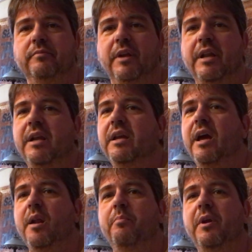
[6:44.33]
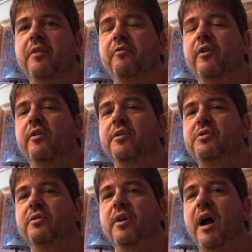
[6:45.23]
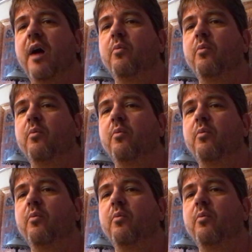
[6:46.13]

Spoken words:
any kind of big furniture. I